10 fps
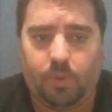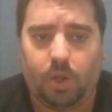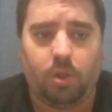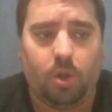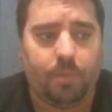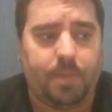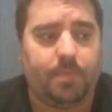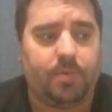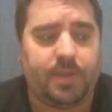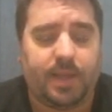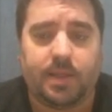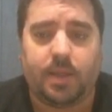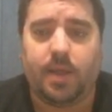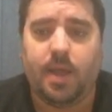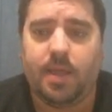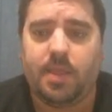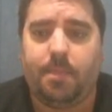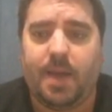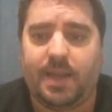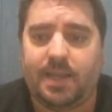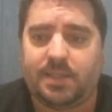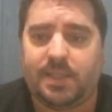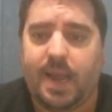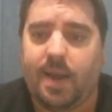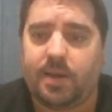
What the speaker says: A lot of people think that the money is there, it's